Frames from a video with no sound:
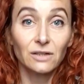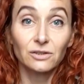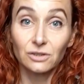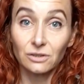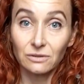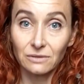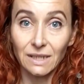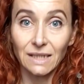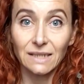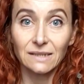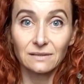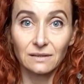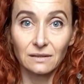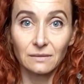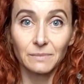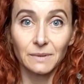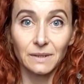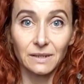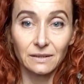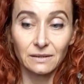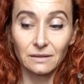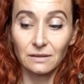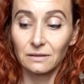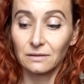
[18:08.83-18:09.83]
So yes, I
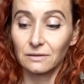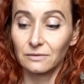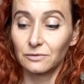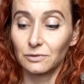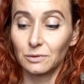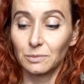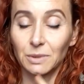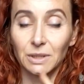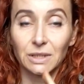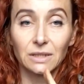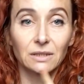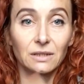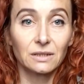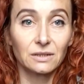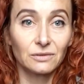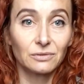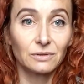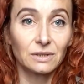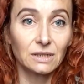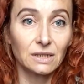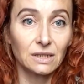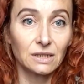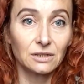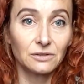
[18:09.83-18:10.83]
buy a lot of ribbing. This
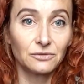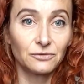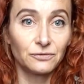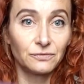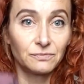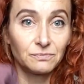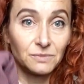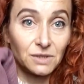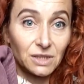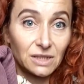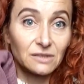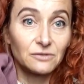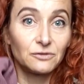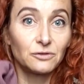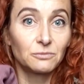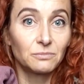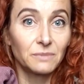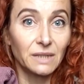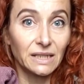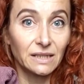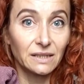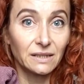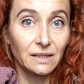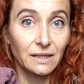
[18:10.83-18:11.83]
one is just from
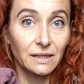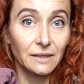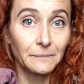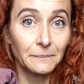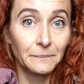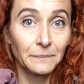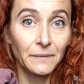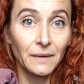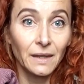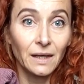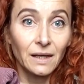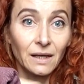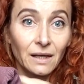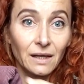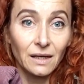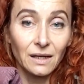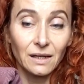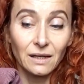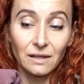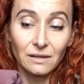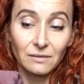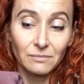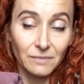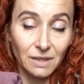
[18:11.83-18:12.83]
Miękkie
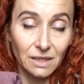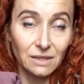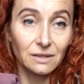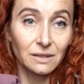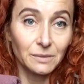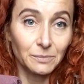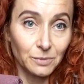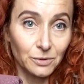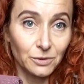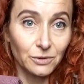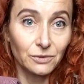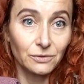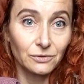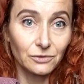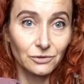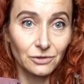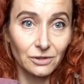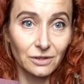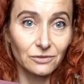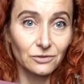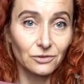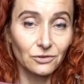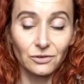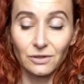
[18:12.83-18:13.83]
and mainly blues,
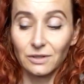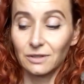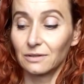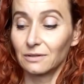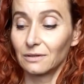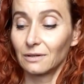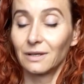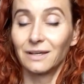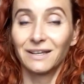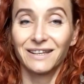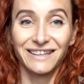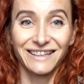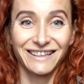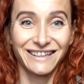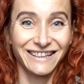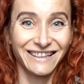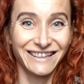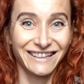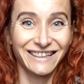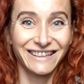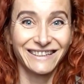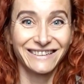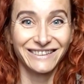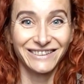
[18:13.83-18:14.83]
as you can
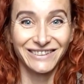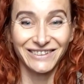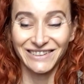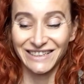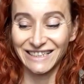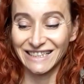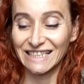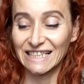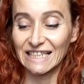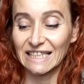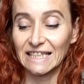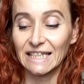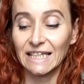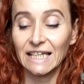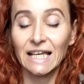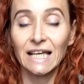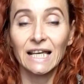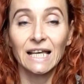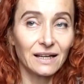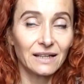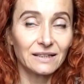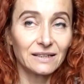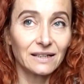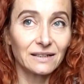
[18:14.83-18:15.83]
you can see.
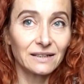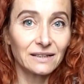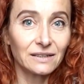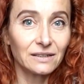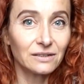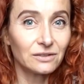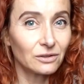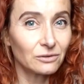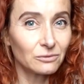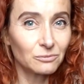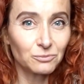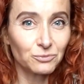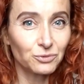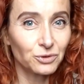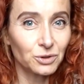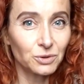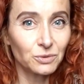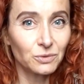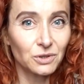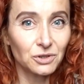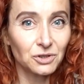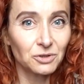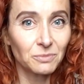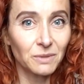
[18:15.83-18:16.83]
And I don't
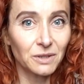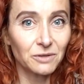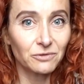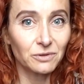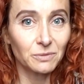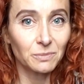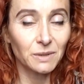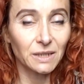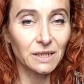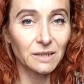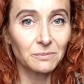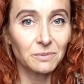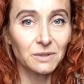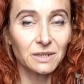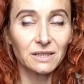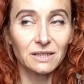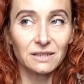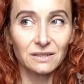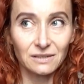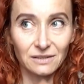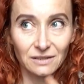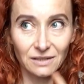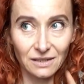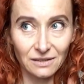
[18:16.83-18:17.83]
pre-wash my ribbing
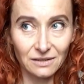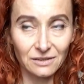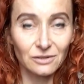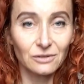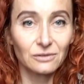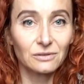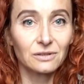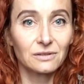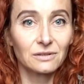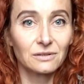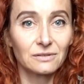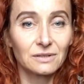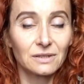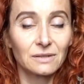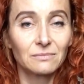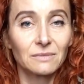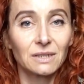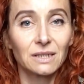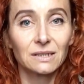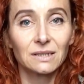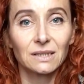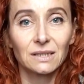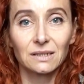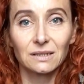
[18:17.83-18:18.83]
because that's also
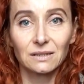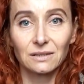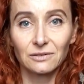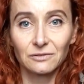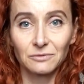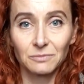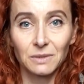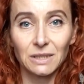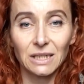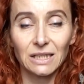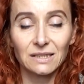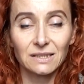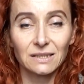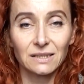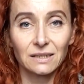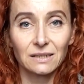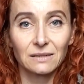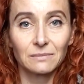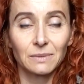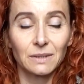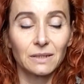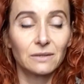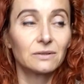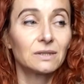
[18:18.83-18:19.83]
something that you've been asking
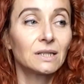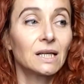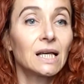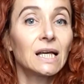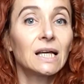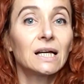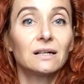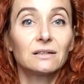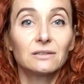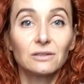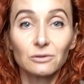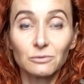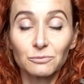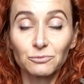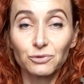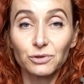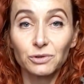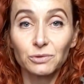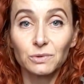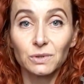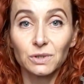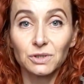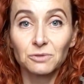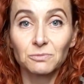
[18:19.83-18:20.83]
about. I don't
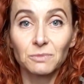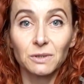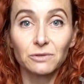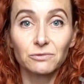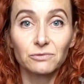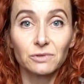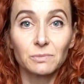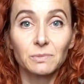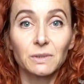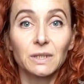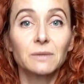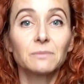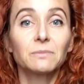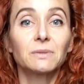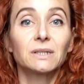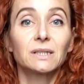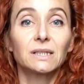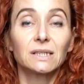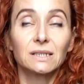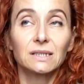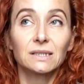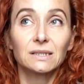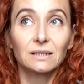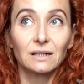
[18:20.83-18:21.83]
pre-wash my ribbing
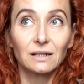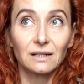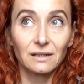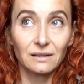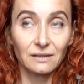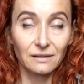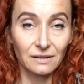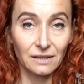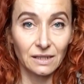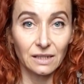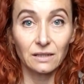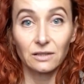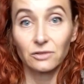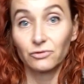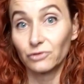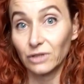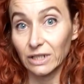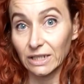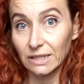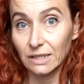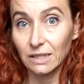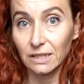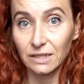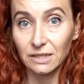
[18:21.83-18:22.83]
because I think,
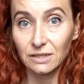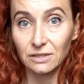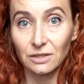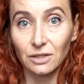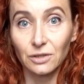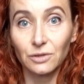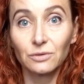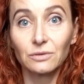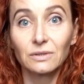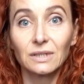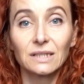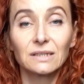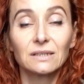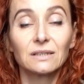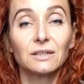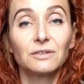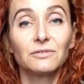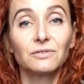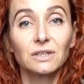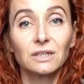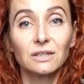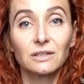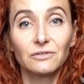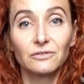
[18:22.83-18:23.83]
rightly so, that
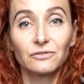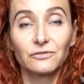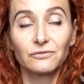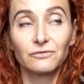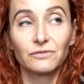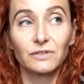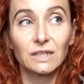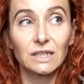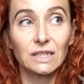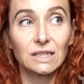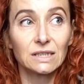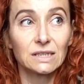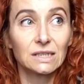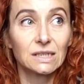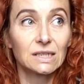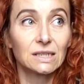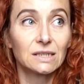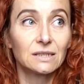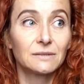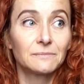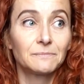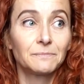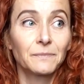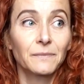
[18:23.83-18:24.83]
even if
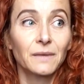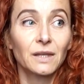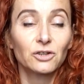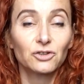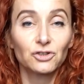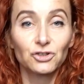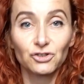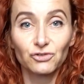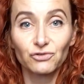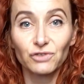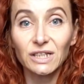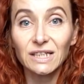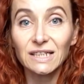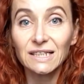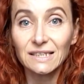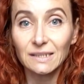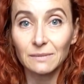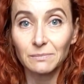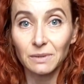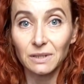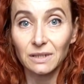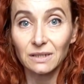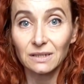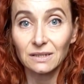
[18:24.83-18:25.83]
it shrinks a
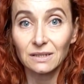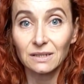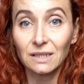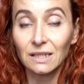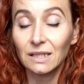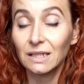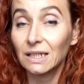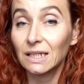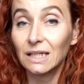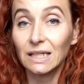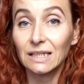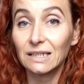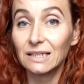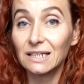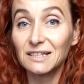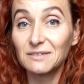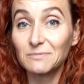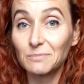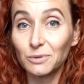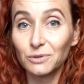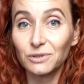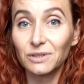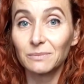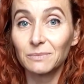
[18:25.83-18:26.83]
bit, it
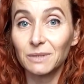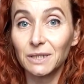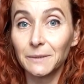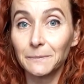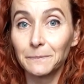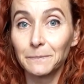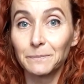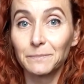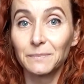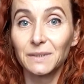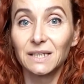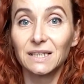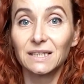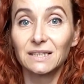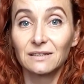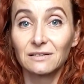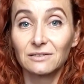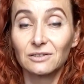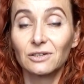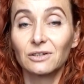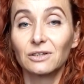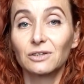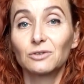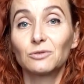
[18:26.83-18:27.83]
doesn't bother me because
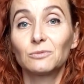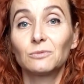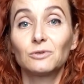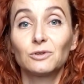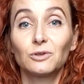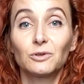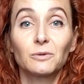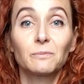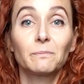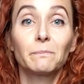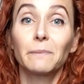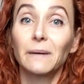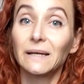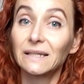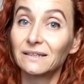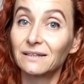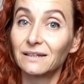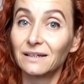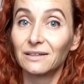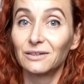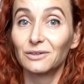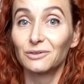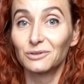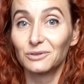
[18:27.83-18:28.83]
it's going to look
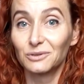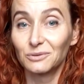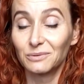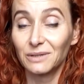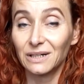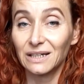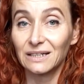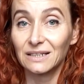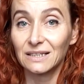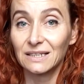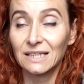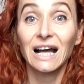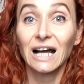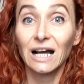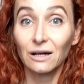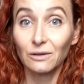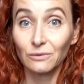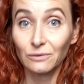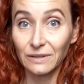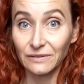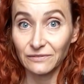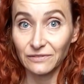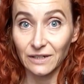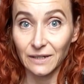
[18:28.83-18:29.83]
better, not worse.
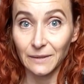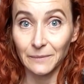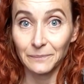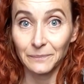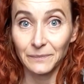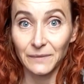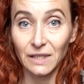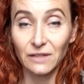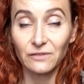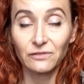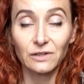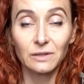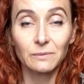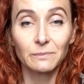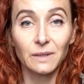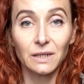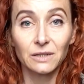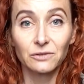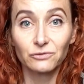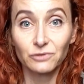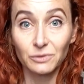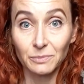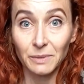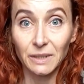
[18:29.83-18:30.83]
However, if I buy
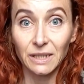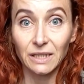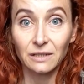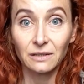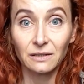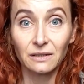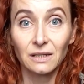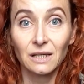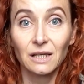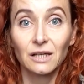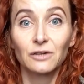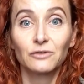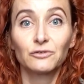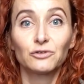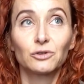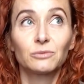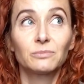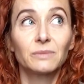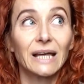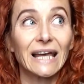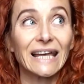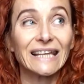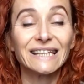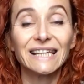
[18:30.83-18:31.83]
ribbing
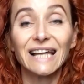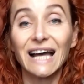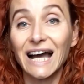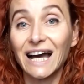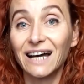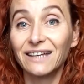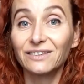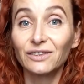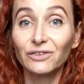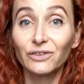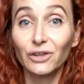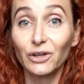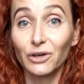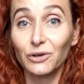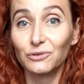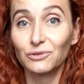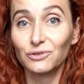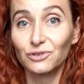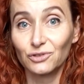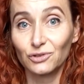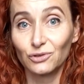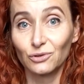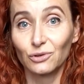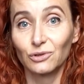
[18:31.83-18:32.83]
from an
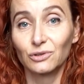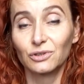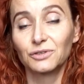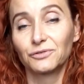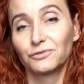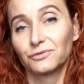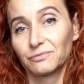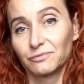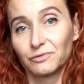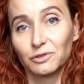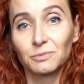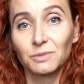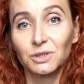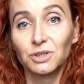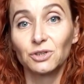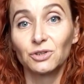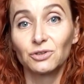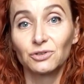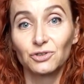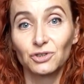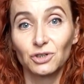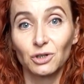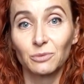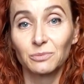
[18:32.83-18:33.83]
unknown source, from a
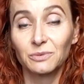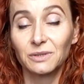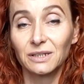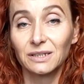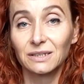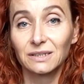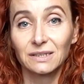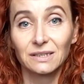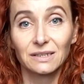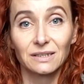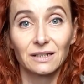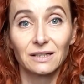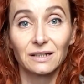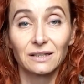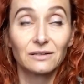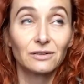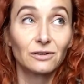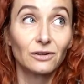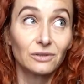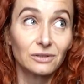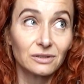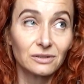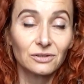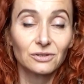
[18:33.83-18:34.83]
new shop that I had
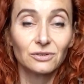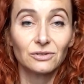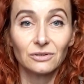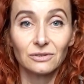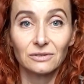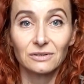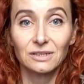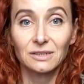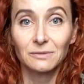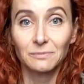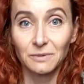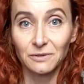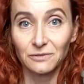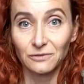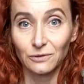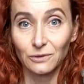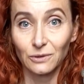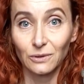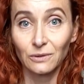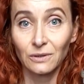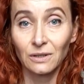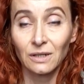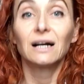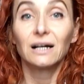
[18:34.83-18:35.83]
not used
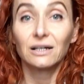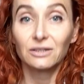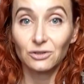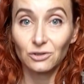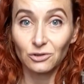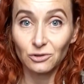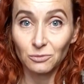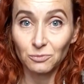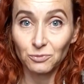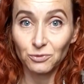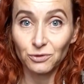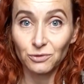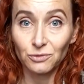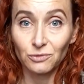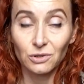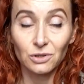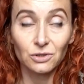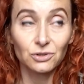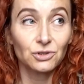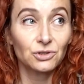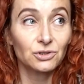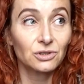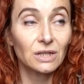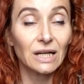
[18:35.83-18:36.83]
before, I do
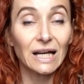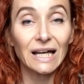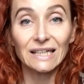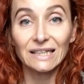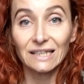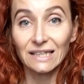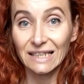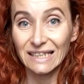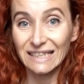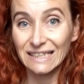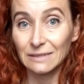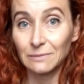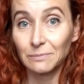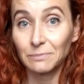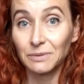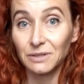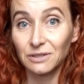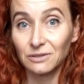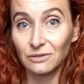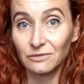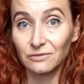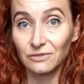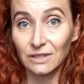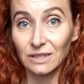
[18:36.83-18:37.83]
pre-wash at least a
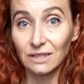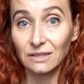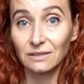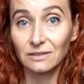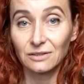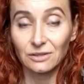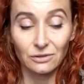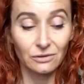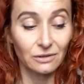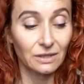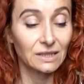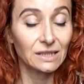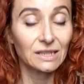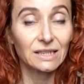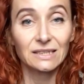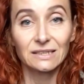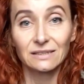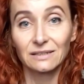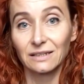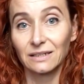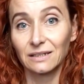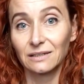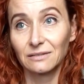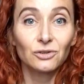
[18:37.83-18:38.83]
bit of it, so at
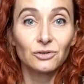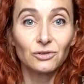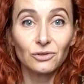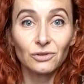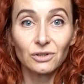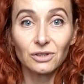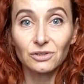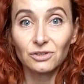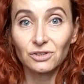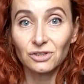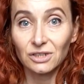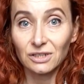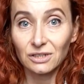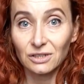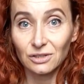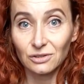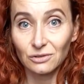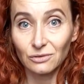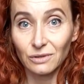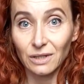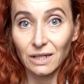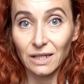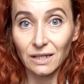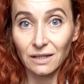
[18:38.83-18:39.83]
least like 2 inches
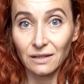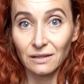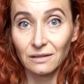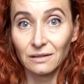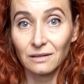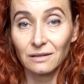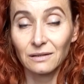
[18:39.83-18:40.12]
square